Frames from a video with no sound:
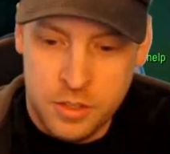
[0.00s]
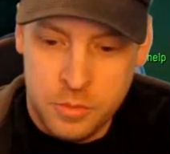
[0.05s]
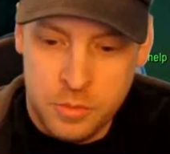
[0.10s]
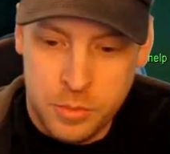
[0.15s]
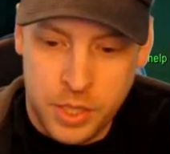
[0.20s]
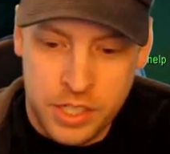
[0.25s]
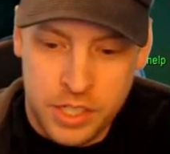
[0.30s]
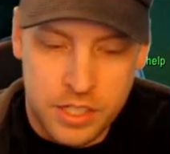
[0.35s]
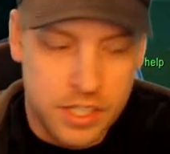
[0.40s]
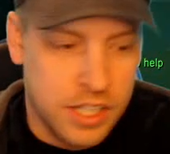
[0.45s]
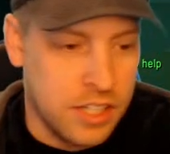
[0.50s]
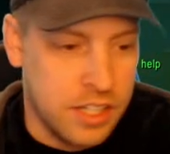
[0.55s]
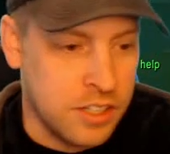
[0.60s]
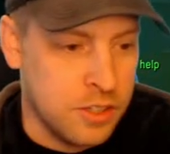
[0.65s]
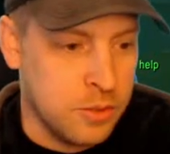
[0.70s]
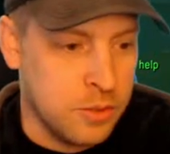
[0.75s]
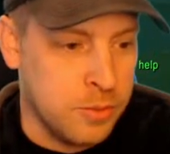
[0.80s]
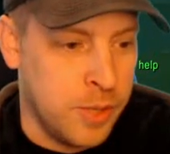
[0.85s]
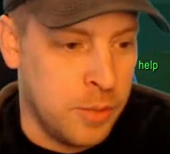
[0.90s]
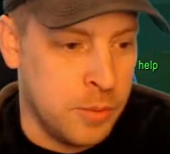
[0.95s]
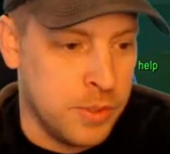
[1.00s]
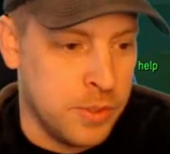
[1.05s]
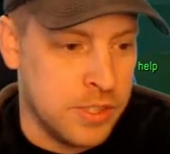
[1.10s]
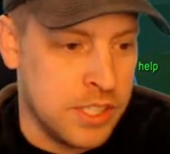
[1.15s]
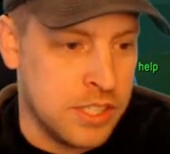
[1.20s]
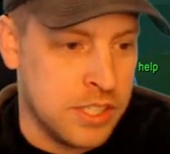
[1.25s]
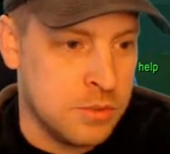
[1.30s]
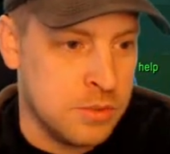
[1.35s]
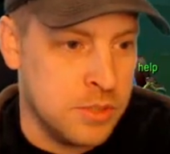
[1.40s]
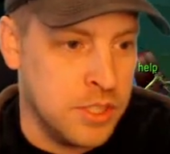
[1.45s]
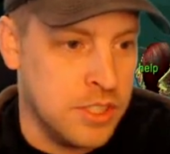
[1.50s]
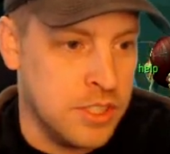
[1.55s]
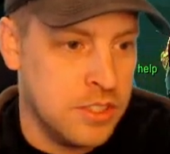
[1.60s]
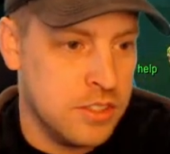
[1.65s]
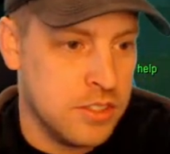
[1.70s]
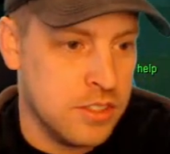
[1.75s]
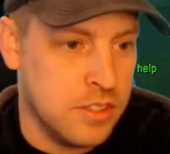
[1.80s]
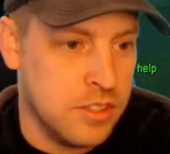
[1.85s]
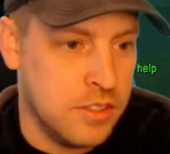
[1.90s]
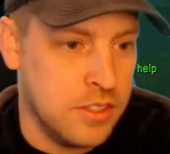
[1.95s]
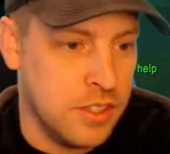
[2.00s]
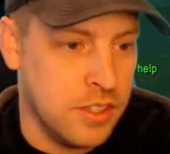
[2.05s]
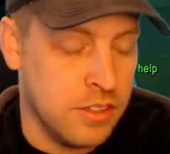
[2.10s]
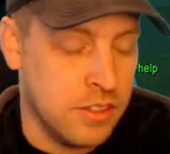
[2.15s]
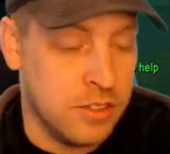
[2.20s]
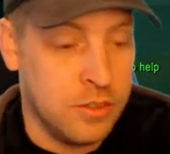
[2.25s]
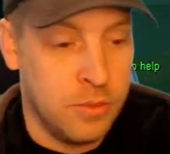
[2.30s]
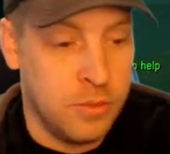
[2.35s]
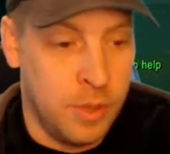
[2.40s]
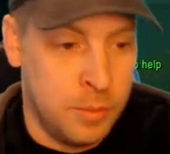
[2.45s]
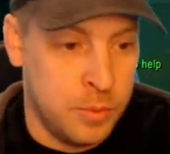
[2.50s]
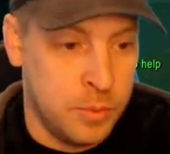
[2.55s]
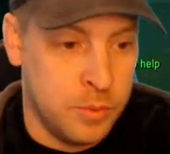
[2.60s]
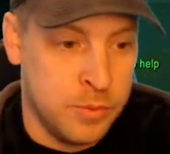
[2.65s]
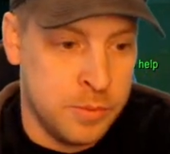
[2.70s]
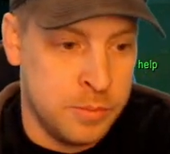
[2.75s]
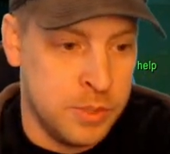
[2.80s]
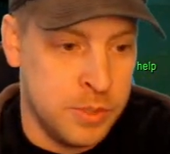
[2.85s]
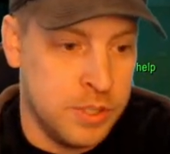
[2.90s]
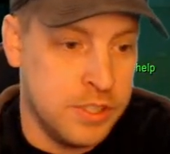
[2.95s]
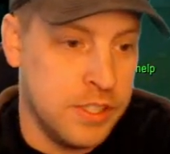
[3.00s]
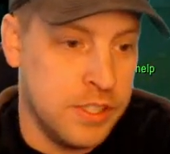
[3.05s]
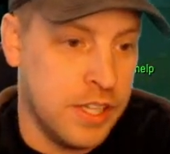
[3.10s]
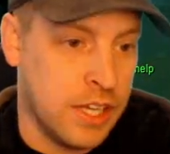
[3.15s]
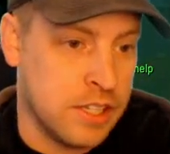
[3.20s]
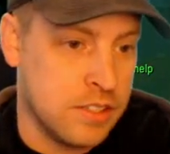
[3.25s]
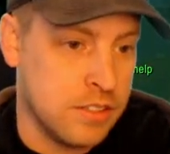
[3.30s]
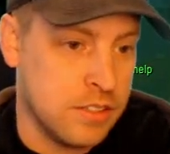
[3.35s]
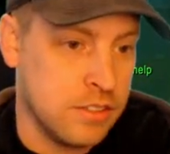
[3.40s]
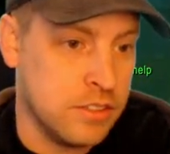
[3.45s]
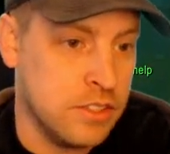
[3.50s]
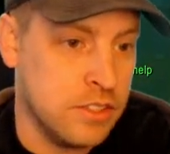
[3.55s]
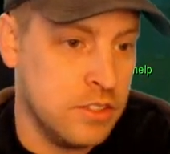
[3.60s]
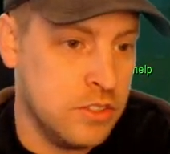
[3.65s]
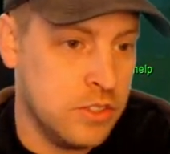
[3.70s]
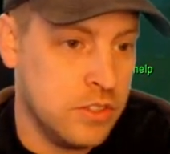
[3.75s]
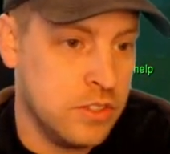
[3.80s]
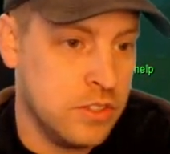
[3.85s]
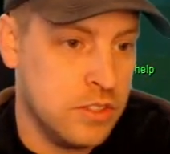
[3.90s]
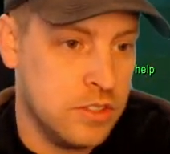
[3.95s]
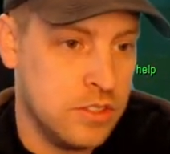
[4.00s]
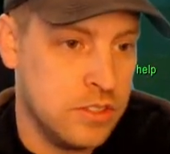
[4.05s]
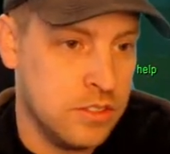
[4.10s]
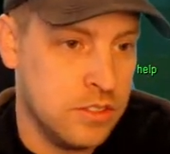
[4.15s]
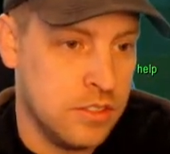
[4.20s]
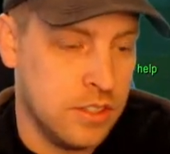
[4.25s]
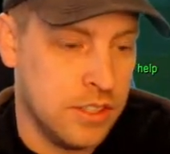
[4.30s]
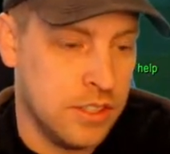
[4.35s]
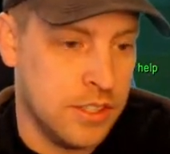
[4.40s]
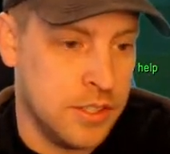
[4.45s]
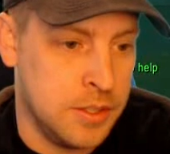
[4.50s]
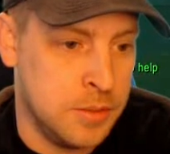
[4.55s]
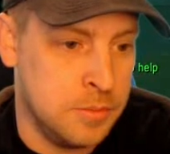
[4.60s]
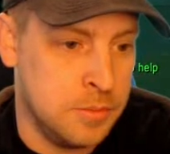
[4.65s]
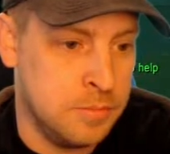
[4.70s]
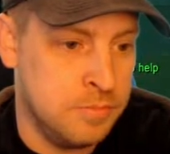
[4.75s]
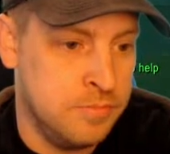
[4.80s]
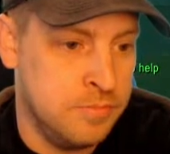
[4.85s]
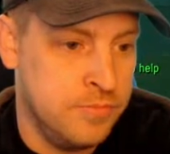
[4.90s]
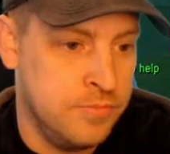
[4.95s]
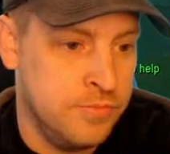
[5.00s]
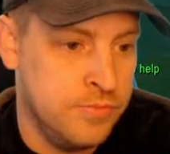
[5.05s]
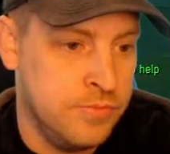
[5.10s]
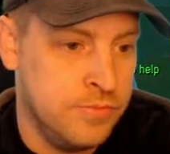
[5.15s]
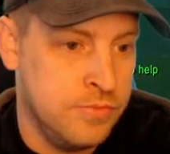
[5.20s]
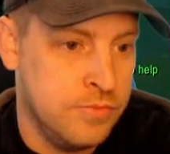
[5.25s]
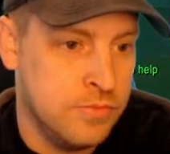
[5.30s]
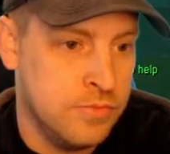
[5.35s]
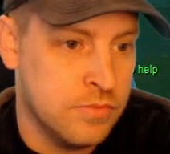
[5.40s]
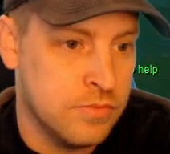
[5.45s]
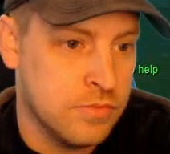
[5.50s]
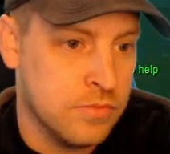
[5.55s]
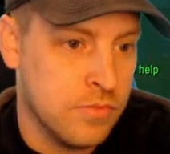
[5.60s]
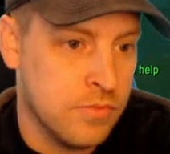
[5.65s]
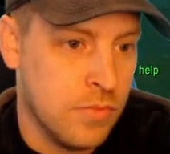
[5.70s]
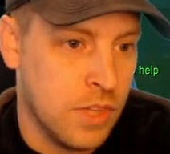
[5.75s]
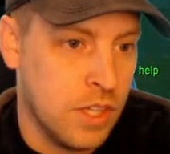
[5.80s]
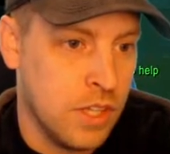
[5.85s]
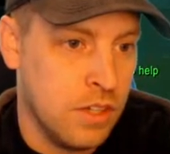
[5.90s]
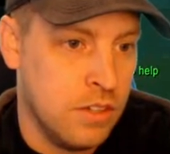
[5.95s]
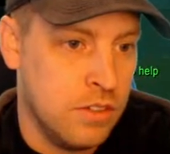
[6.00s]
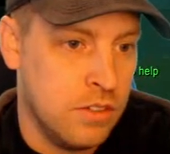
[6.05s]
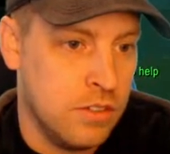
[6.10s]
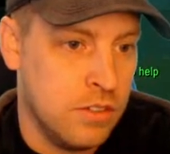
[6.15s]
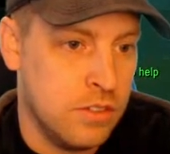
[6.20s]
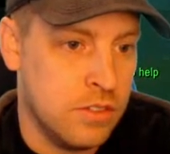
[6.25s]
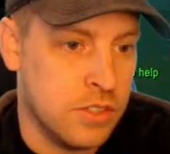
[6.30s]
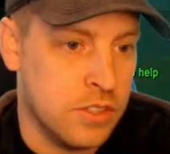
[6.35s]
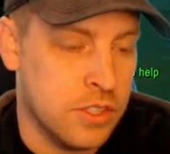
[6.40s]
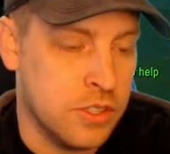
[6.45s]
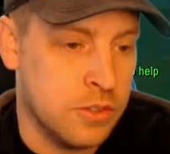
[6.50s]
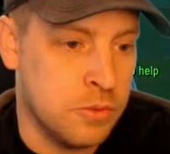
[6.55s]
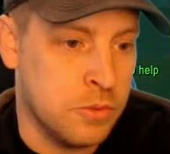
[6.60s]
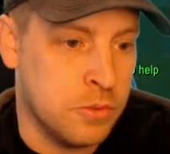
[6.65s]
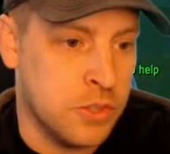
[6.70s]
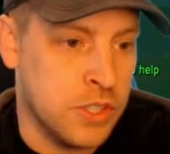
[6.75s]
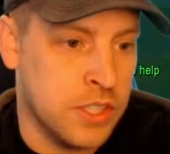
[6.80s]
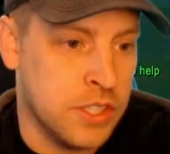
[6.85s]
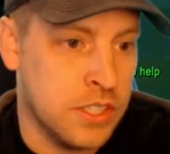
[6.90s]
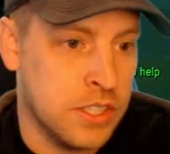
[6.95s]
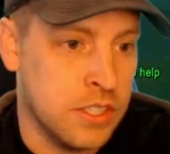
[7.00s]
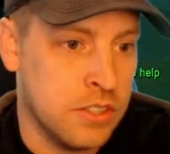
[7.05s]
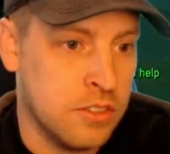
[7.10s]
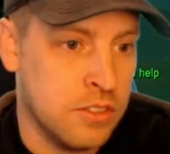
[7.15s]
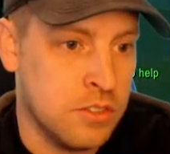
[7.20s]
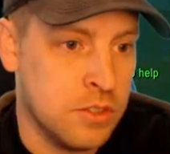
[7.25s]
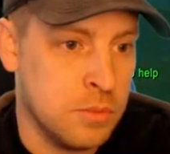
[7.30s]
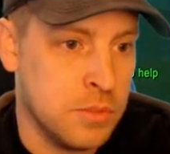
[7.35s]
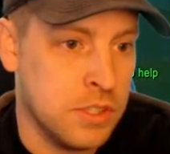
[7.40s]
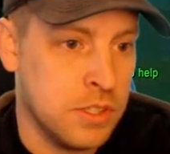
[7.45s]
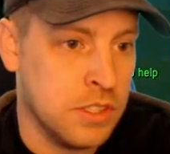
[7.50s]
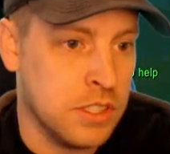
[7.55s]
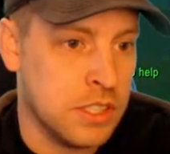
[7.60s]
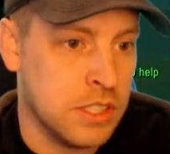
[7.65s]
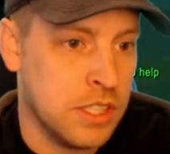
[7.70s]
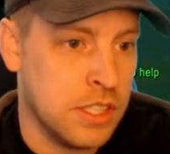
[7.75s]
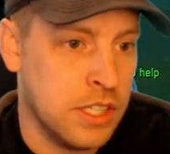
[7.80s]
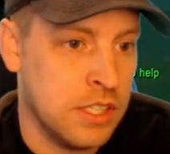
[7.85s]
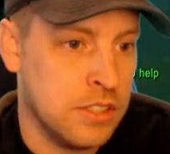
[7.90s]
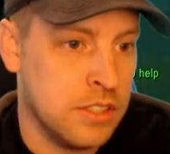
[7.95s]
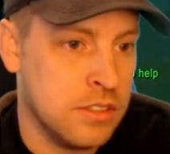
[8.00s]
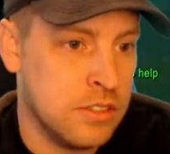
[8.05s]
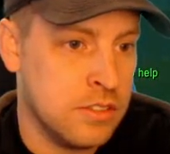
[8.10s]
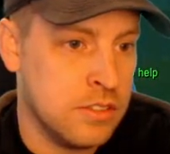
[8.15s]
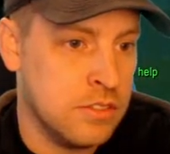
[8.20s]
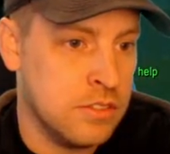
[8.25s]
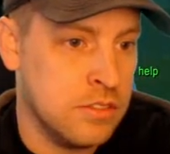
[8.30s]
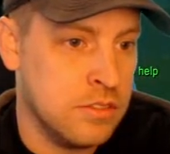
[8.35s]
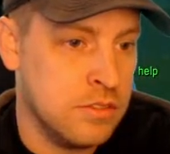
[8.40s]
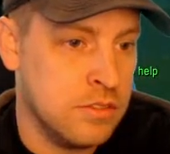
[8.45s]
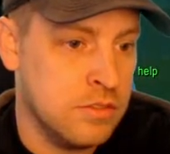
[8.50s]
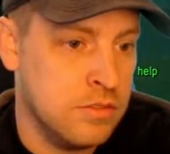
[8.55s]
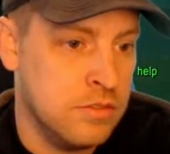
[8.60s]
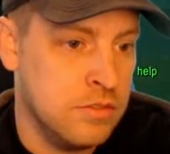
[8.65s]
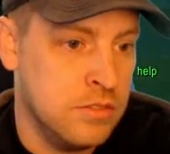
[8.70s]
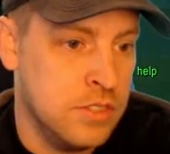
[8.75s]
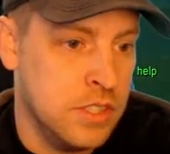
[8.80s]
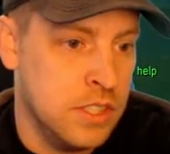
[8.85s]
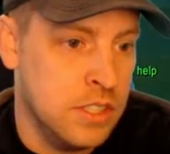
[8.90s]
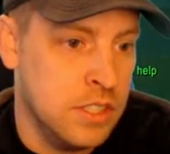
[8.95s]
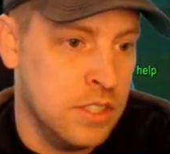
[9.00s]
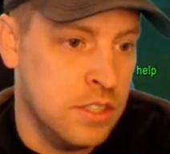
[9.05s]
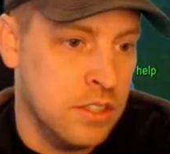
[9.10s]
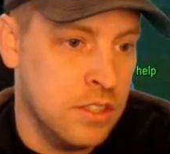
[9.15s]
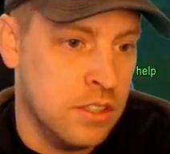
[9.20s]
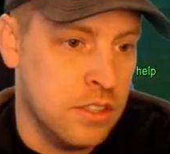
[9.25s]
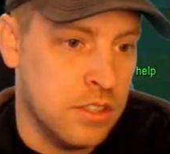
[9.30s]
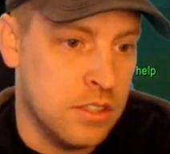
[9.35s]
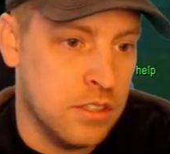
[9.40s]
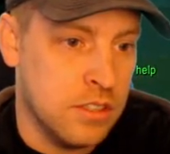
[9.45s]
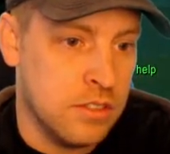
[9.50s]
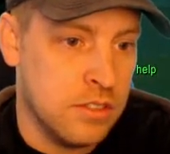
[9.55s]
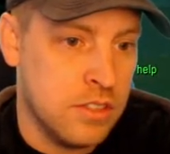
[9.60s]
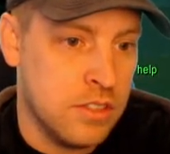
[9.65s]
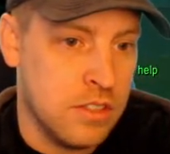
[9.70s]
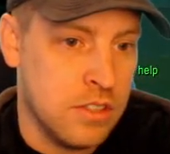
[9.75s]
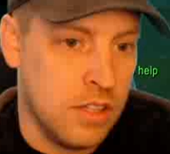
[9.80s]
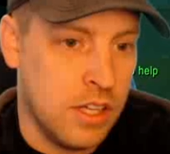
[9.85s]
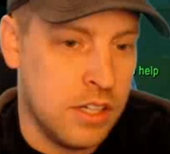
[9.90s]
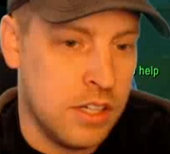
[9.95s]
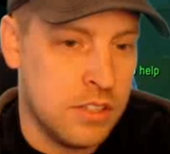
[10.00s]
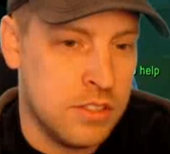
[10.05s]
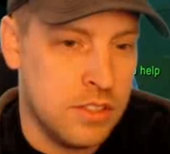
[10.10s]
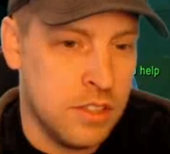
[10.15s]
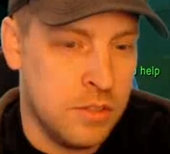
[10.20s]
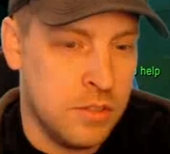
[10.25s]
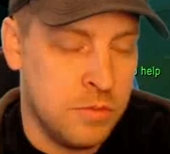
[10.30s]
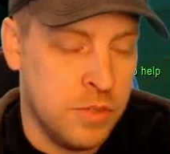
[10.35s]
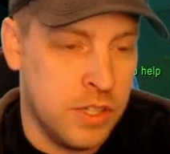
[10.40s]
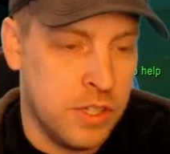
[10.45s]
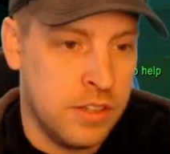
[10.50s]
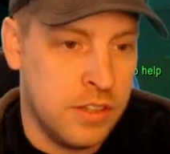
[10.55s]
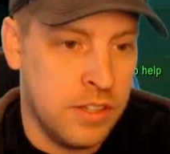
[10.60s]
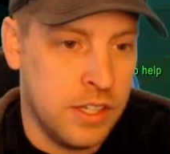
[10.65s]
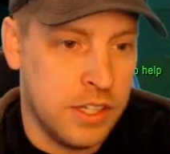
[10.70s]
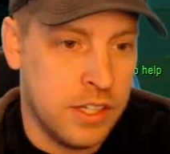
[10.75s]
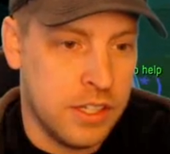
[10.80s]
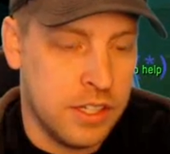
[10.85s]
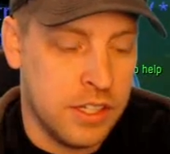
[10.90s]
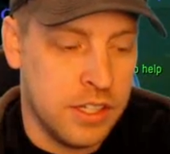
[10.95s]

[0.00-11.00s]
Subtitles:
Panda got a good weapon last week, so another good weapon would be excellent. Or a good ring or something like that. You know, there's a lot of stuff. I think